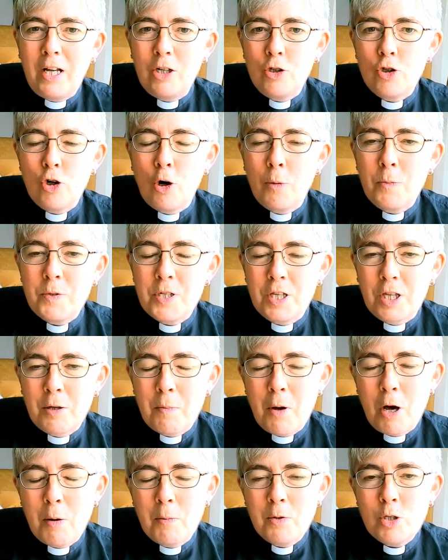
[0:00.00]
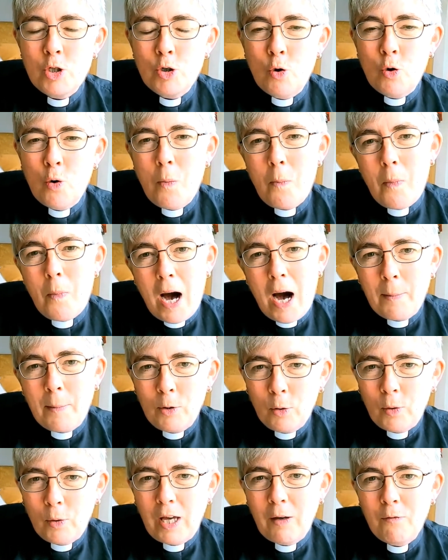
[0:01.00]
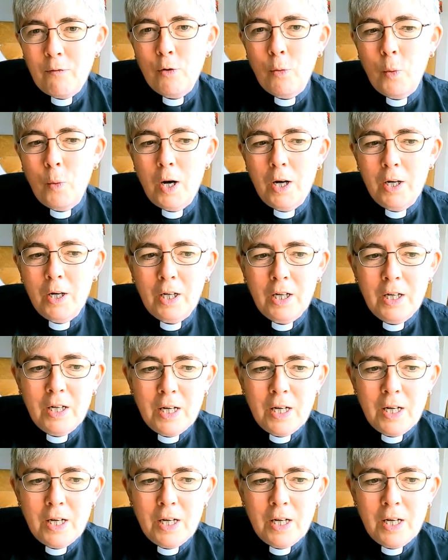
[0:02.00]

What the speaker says: jobs at the moment," or "I'm looking for work,"